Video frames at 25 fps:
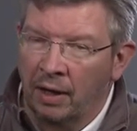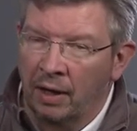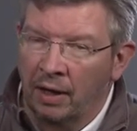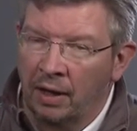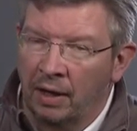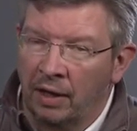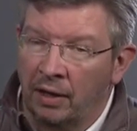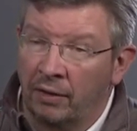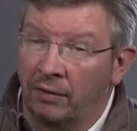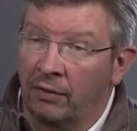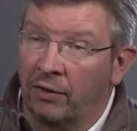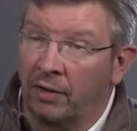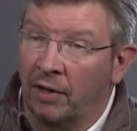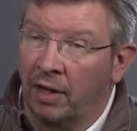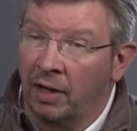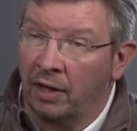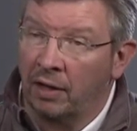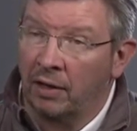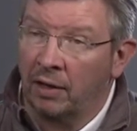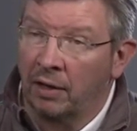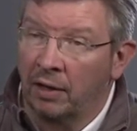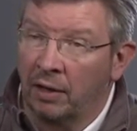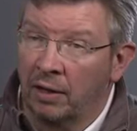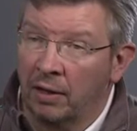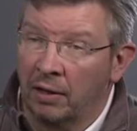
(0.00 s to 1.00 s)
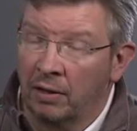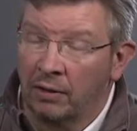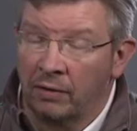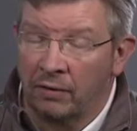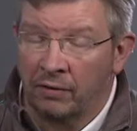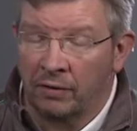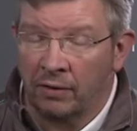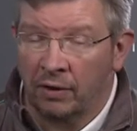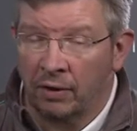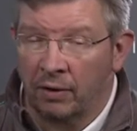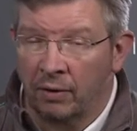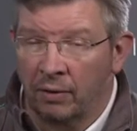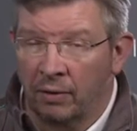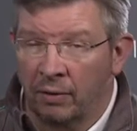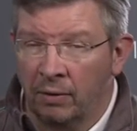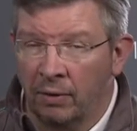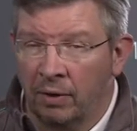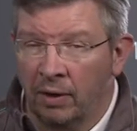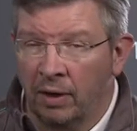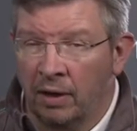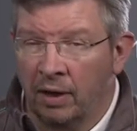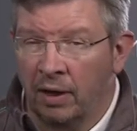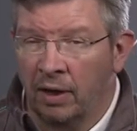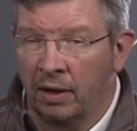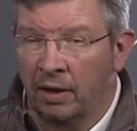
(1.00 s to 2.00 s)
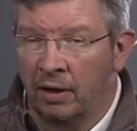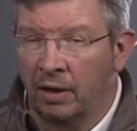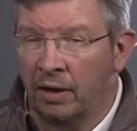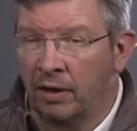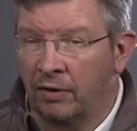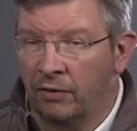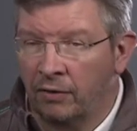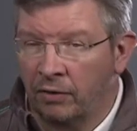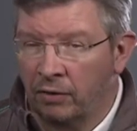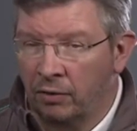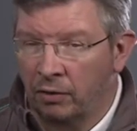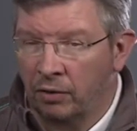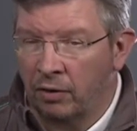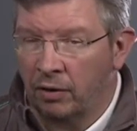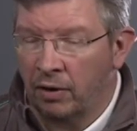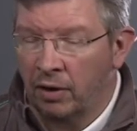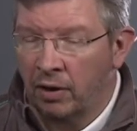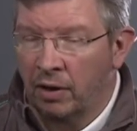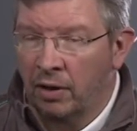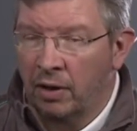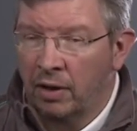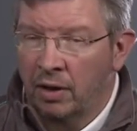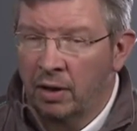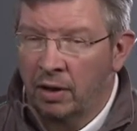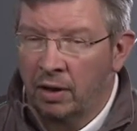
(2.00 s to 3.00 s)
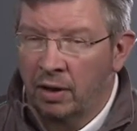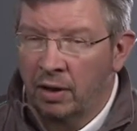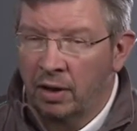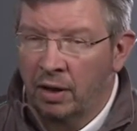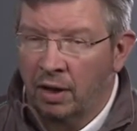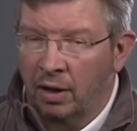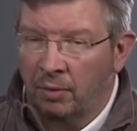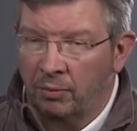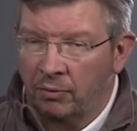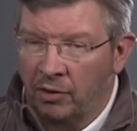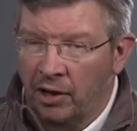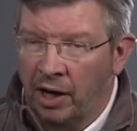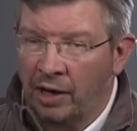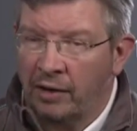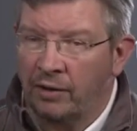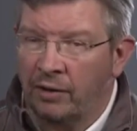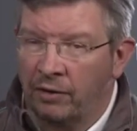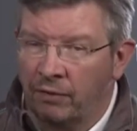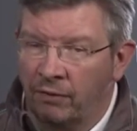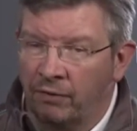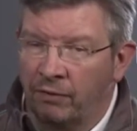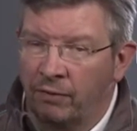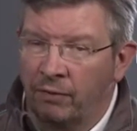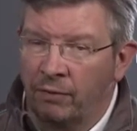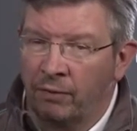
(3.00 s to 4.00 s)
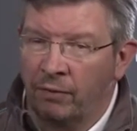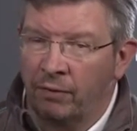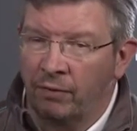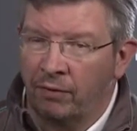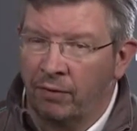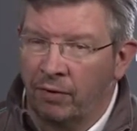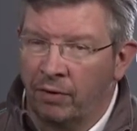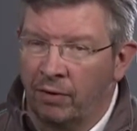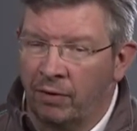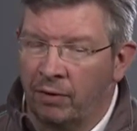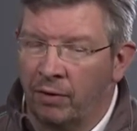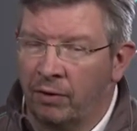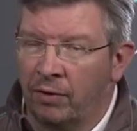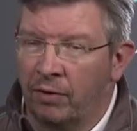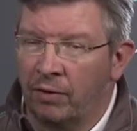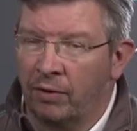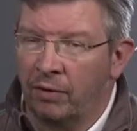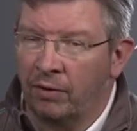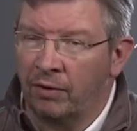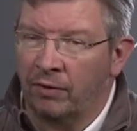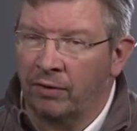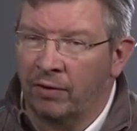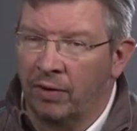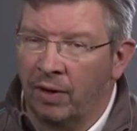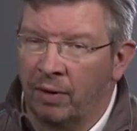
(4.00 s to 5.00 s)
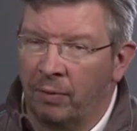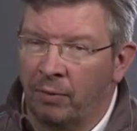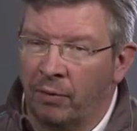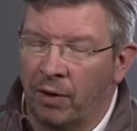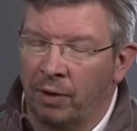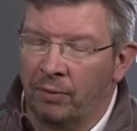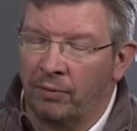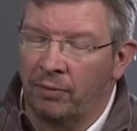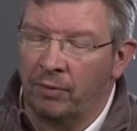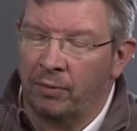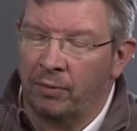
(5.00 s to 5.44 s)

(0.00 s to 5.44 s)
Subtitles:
hits another. So I think it's a good objective. We've got to look at perhaps